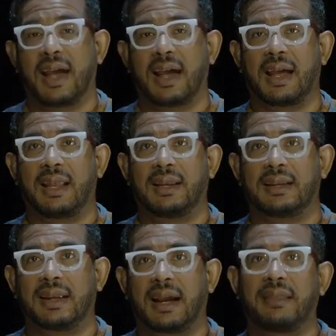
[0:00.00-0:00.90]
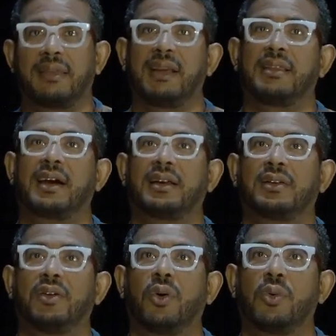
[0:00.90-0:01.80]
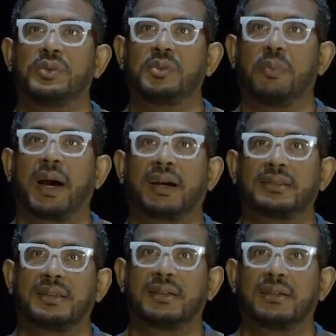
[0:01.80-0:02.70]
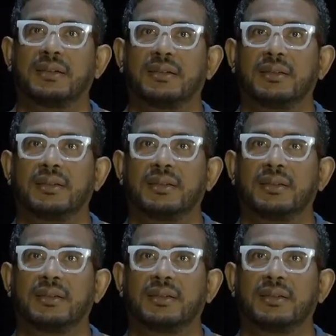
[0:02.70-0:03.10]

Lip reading: And I think that goes back to